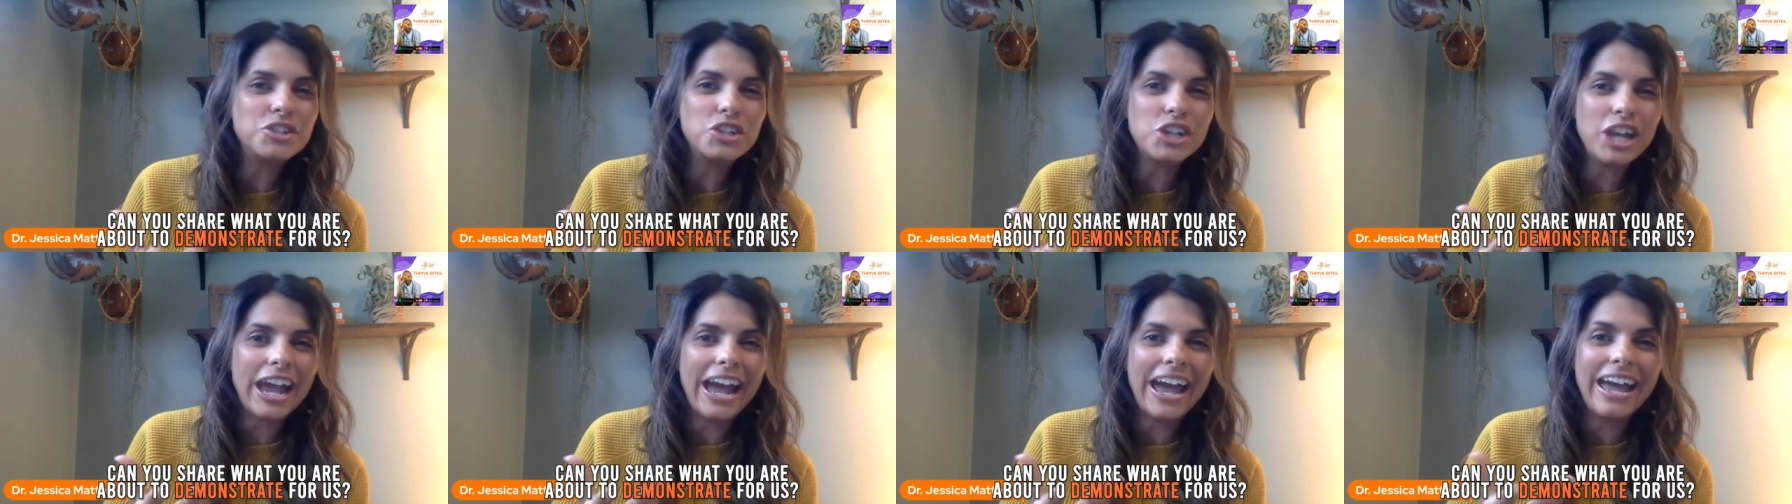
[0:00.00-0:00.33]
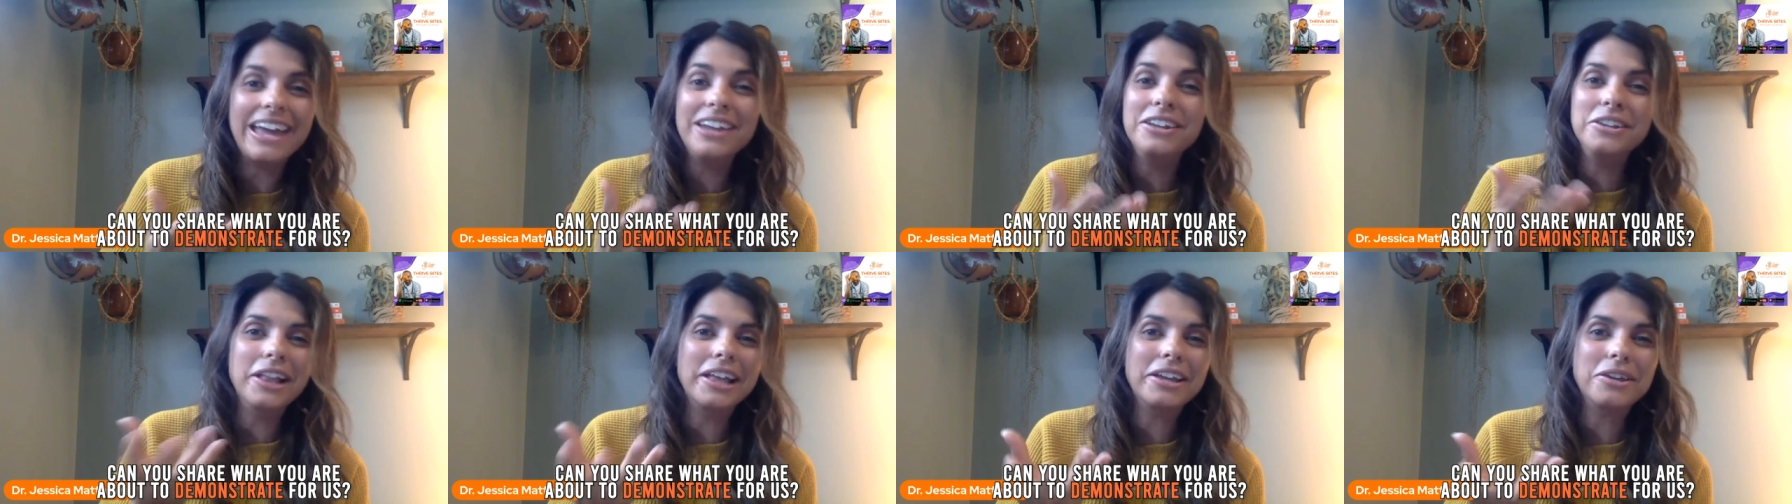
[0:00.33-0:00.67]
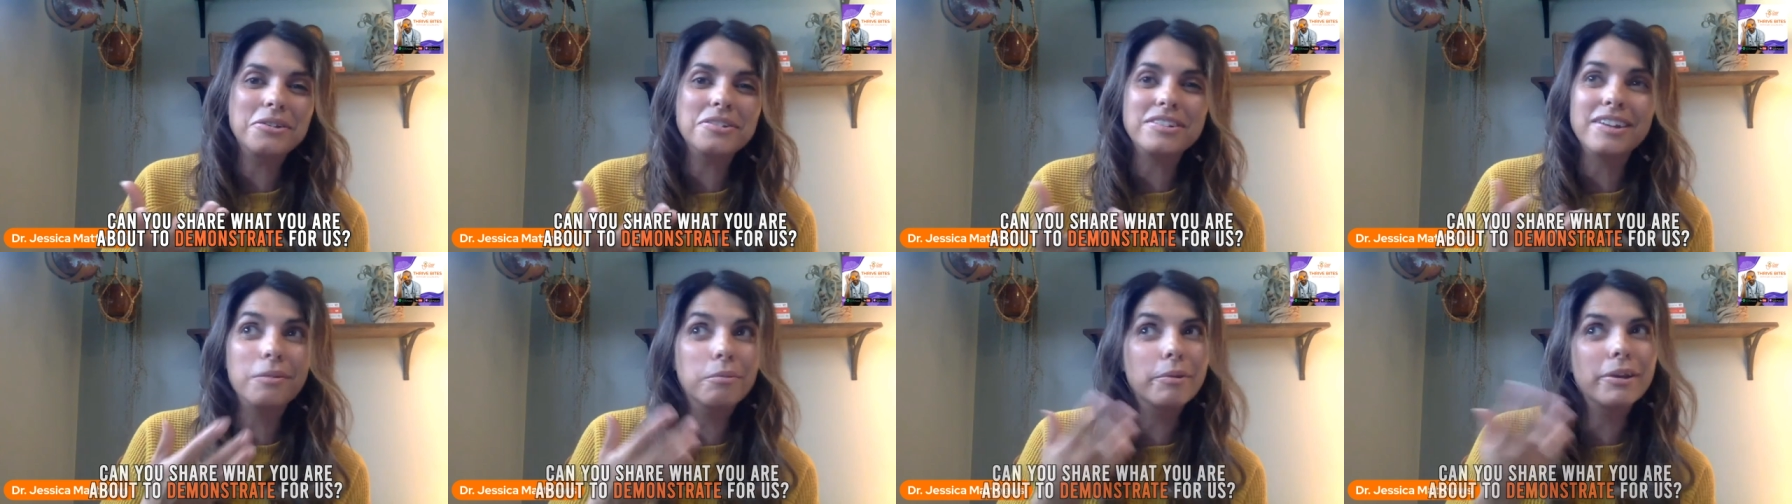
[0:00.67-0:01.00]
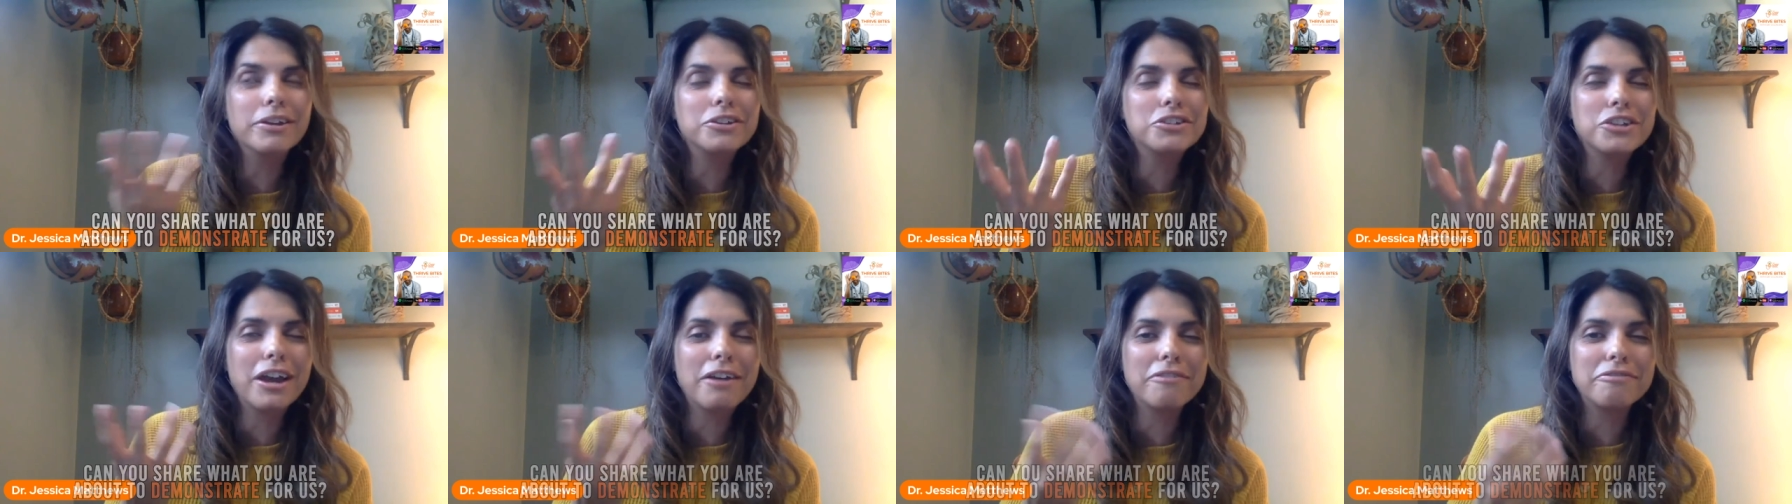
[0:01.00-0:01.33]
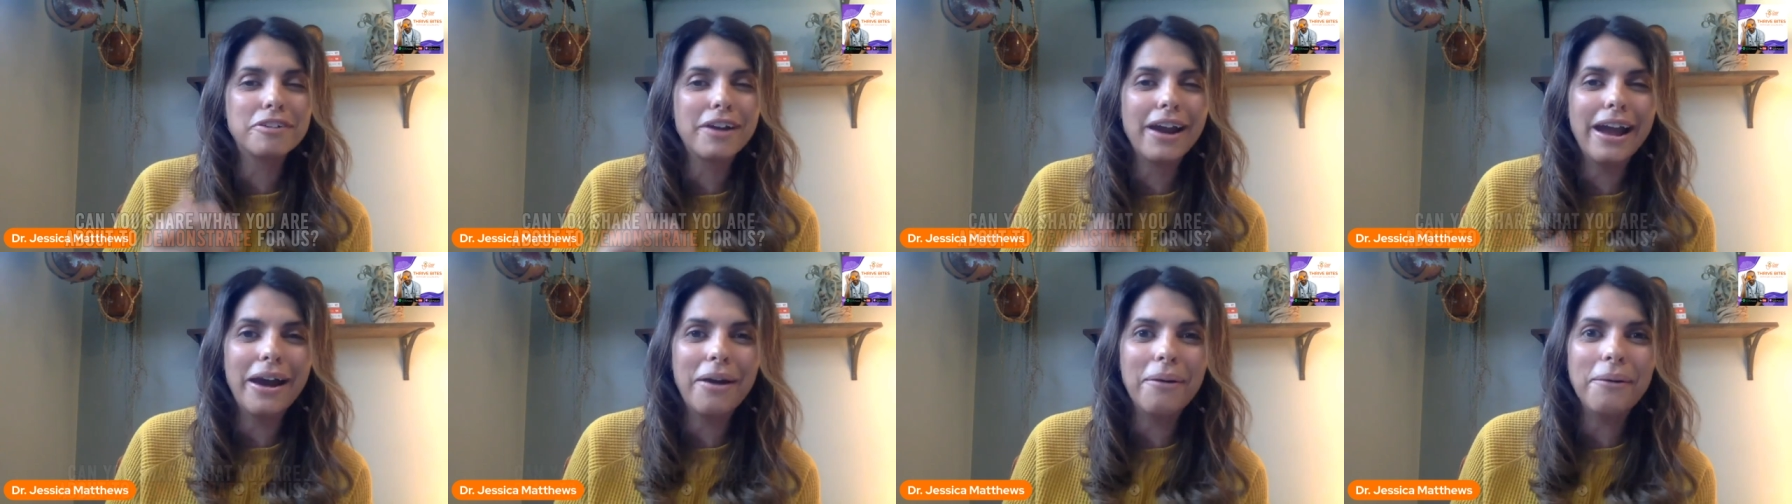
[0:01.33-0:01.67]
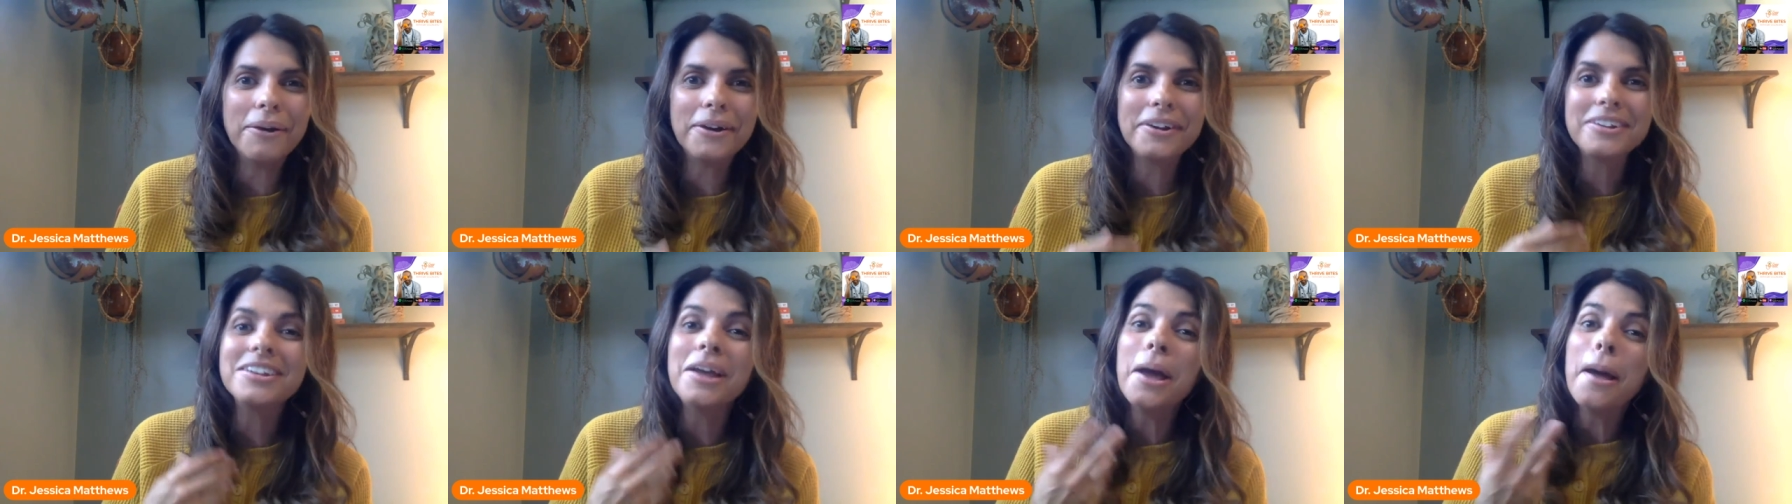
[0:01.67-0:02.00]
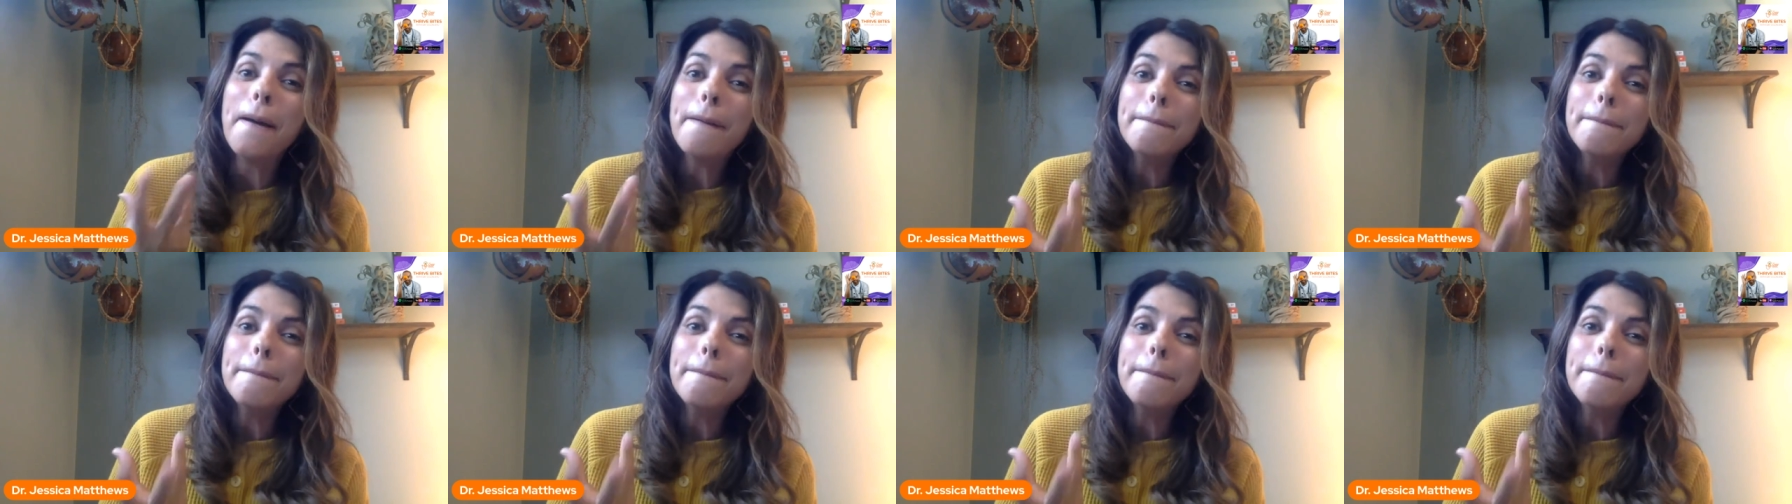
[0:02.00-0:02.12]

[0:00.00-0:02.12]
chat. And like you said, we could chat for hours,